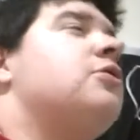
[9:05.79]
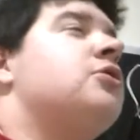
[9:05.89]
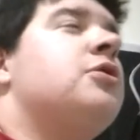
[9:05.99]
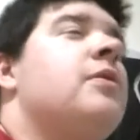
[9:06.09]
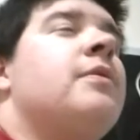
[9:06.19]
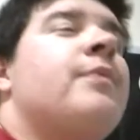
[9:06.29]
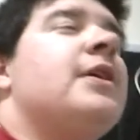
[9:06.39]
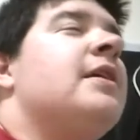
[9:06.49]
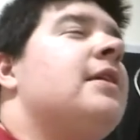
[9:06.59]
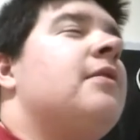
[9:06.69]
You shouldn't
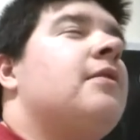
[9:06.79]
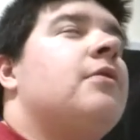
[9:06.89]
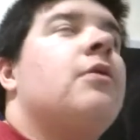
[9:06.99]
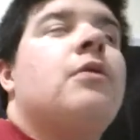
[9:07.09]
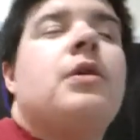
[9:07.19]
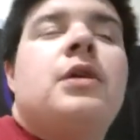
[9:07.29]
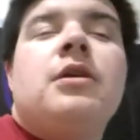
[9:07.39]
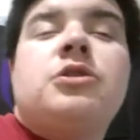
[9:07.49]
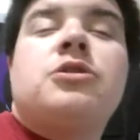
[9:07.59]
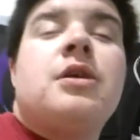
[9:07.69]
be
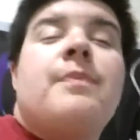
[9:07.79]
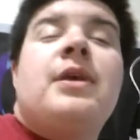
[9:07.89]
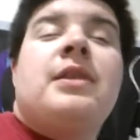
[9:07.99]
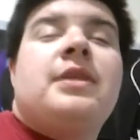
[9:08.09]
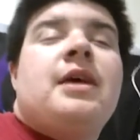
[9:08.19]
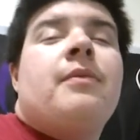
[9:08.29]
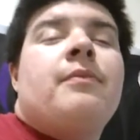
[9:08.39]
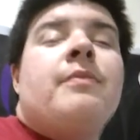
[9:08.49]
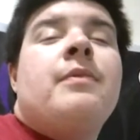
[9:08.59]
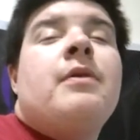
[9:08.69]
guilt tripping them